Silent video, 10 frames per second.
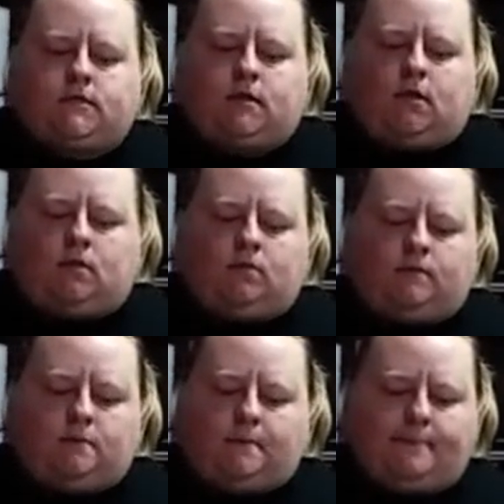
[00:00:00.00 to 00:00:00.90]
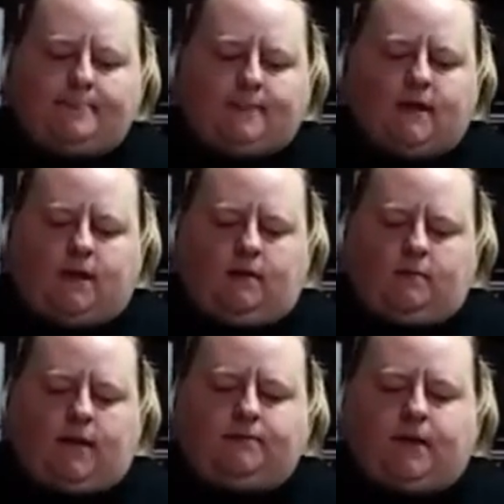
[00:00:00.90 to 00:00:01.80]
So,
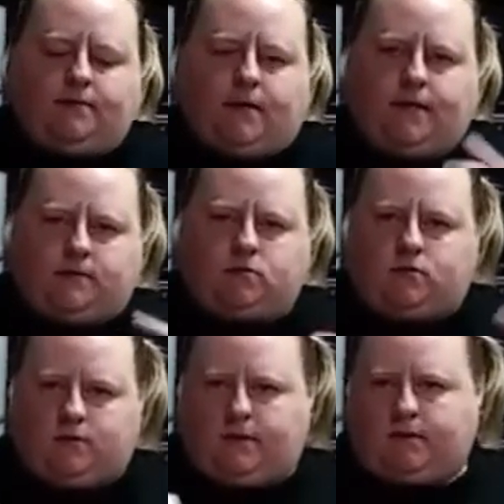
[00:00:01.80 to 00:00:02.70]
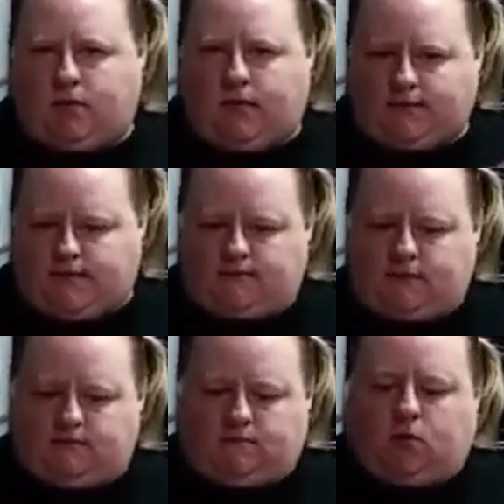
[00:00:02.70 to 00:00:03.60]
I buy my toilet paper a lot of
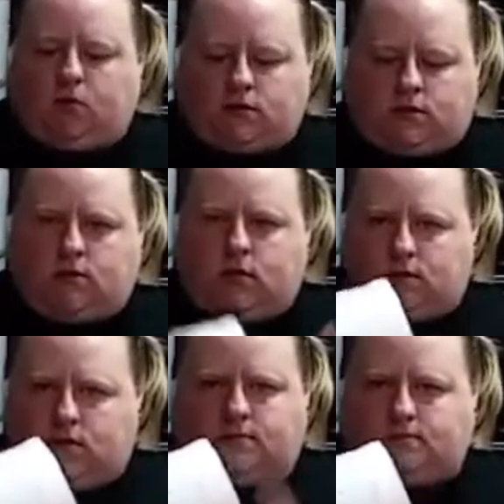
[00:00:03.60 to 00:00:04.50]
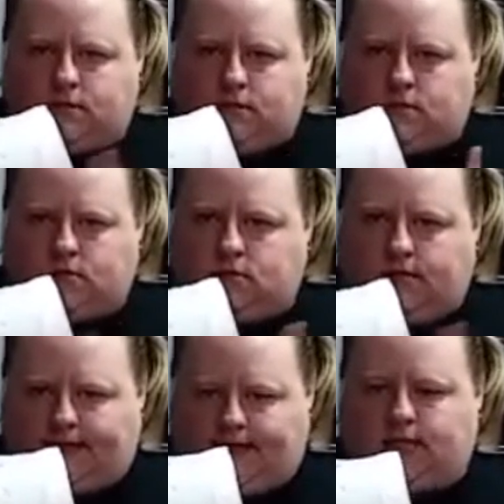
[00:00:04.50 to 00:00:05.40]
times in bulk, so it comes
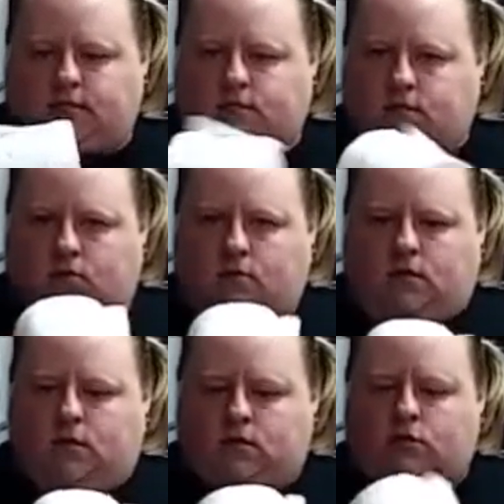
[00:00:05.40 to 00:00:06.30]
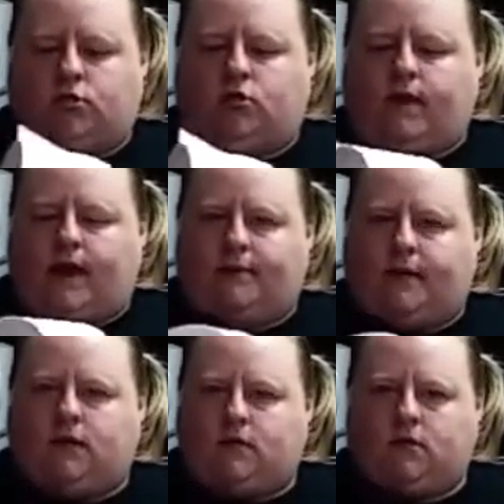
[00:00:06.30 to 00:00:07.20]
like this. So, there's no
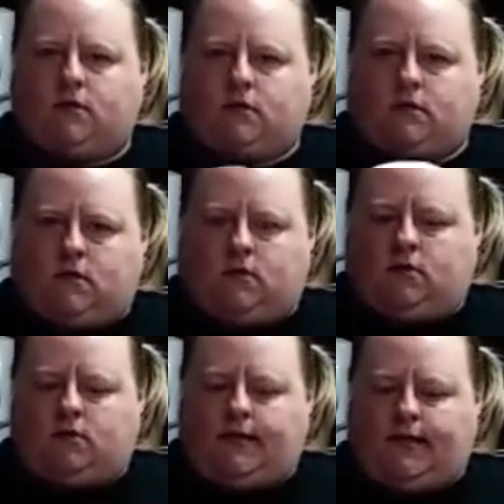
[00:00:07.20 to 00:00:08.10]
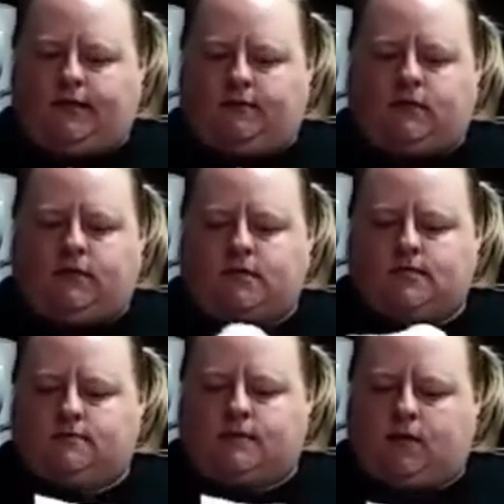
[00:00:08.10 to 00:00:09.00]
wrapping. Okay, and it really
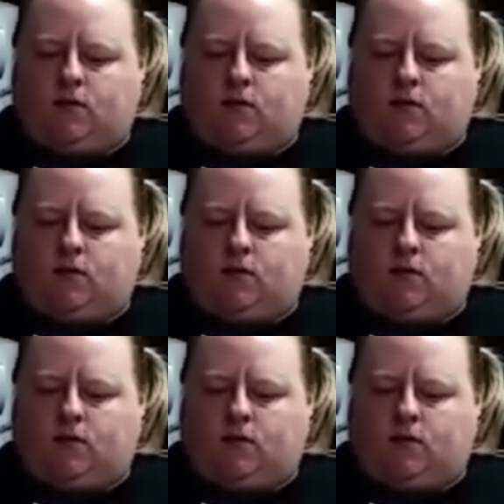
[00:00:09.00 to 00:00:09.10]
doesn't